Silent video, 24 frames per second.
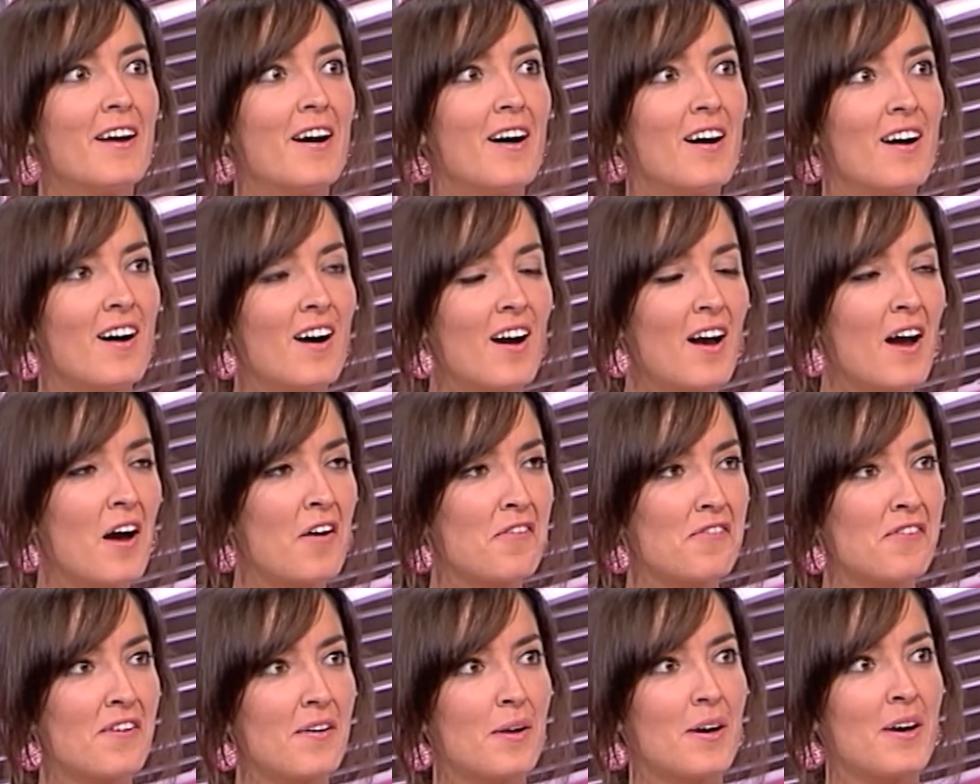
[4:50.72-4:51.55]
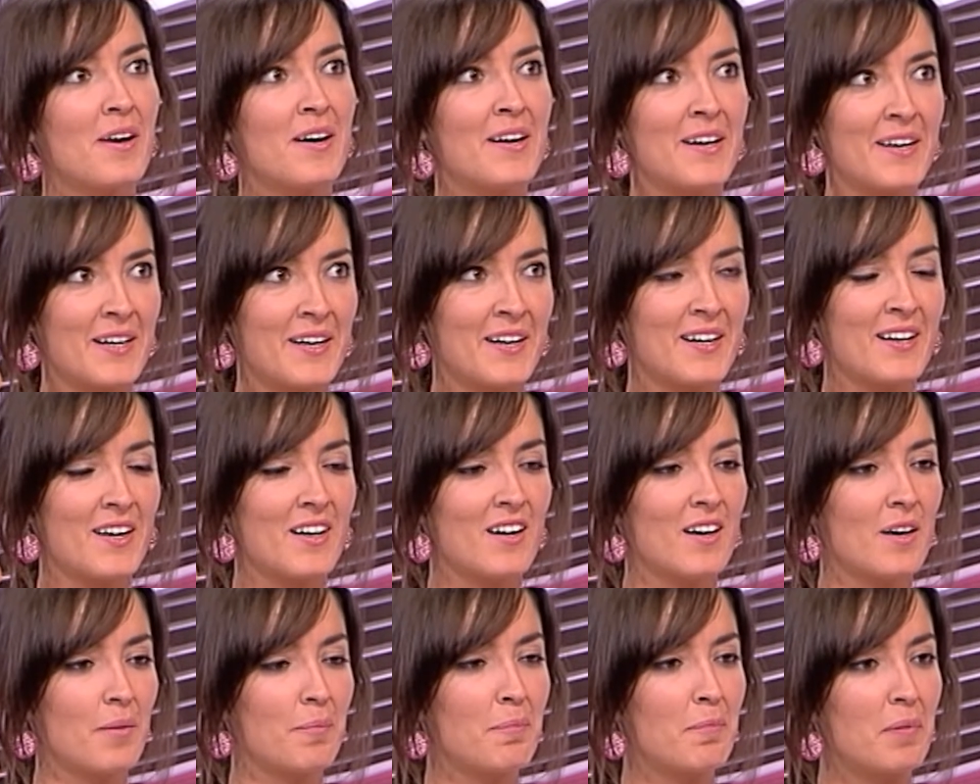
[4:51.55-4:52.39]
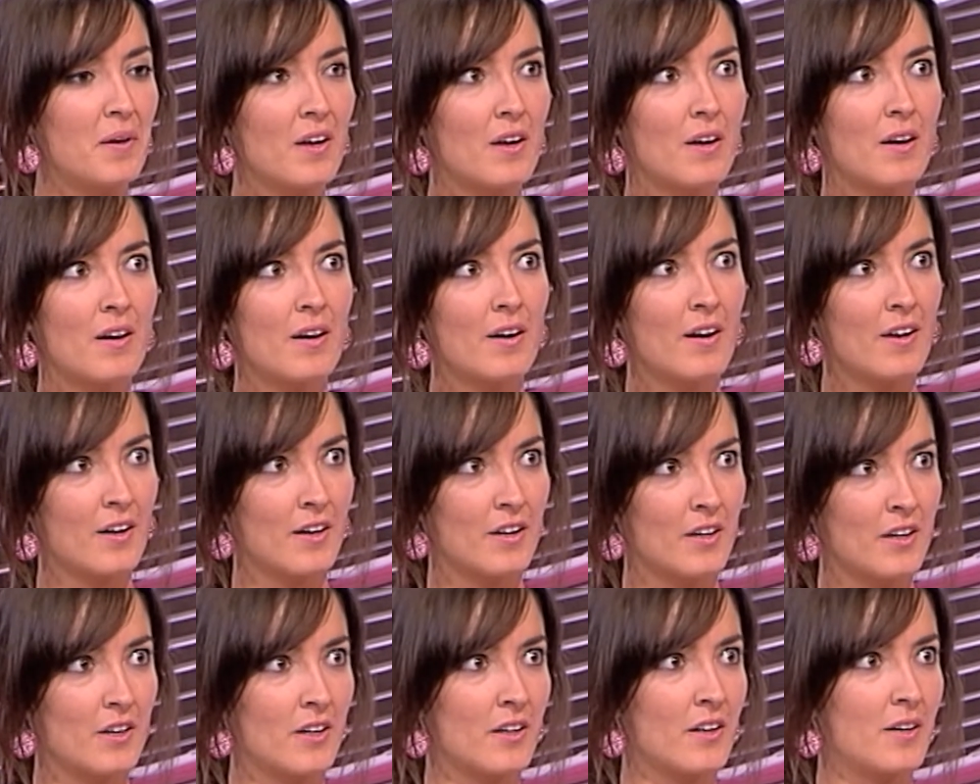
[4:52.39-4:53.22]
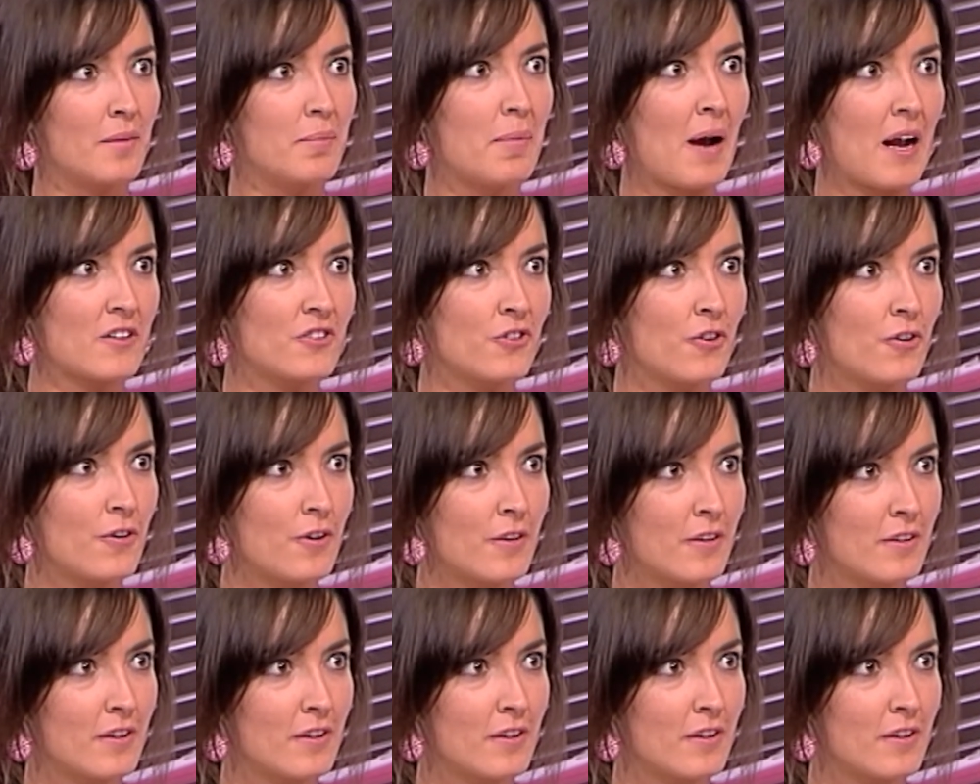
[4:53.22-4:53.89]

I have a big back sore.